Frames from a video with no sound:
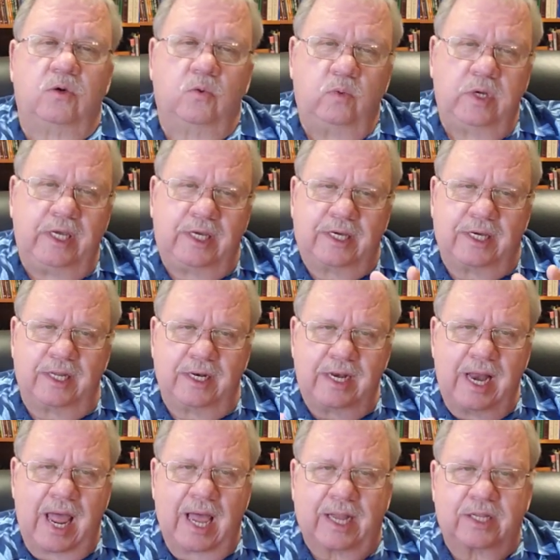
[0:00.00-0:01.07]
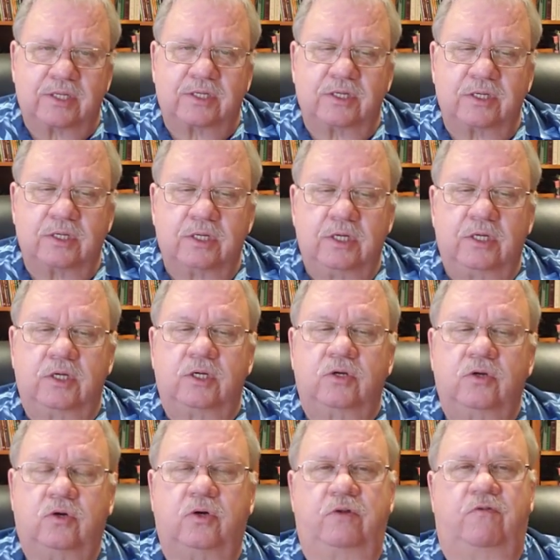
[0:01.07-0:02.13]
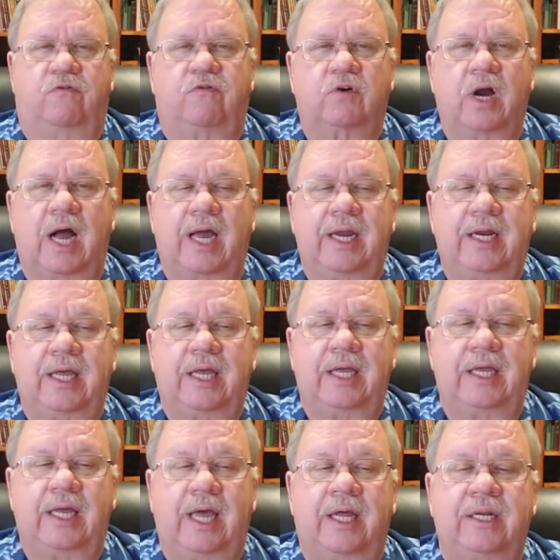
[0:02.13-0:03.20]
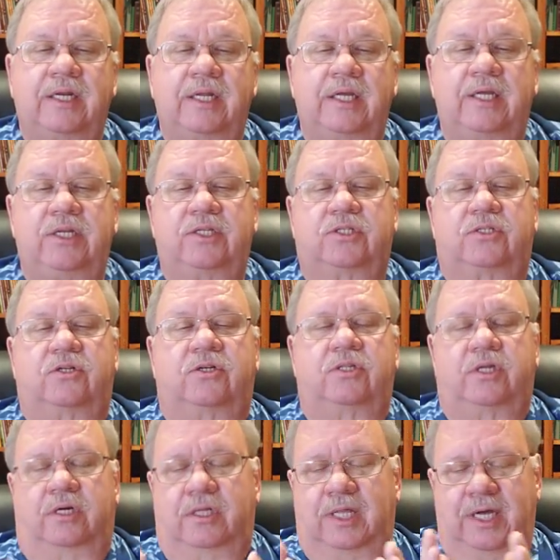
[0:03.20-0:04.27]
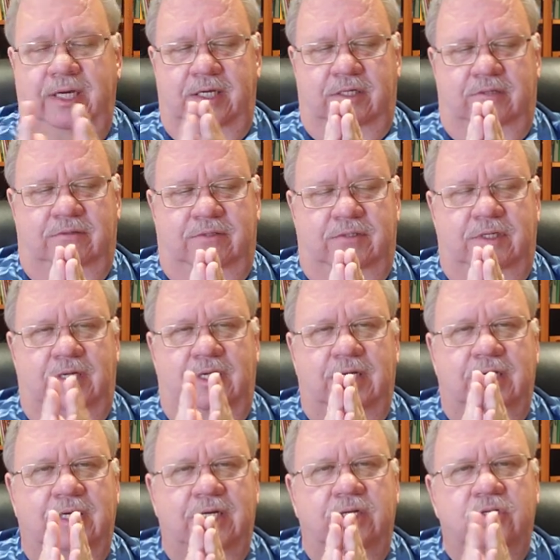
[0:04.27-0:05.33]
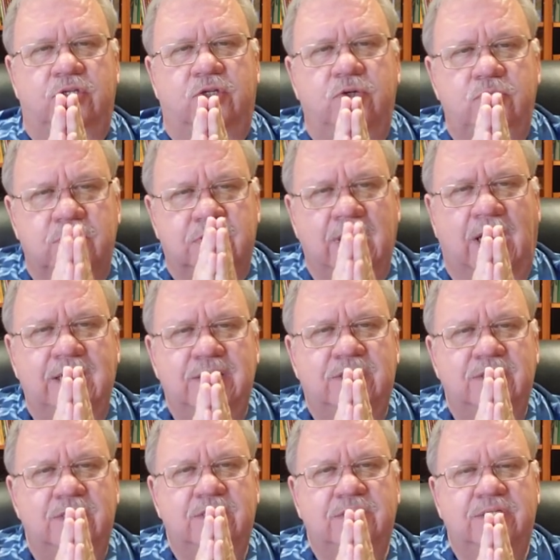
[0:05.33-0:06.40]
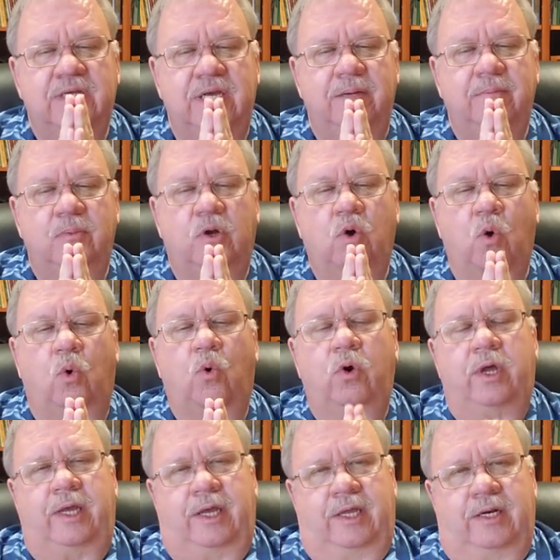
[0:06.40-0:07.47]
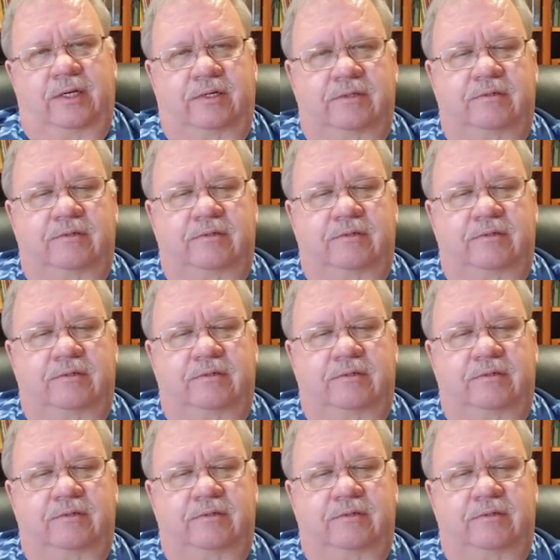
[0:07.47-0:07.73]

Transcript: we connect Good Friday and Easter, and they're like two sides of the same coin.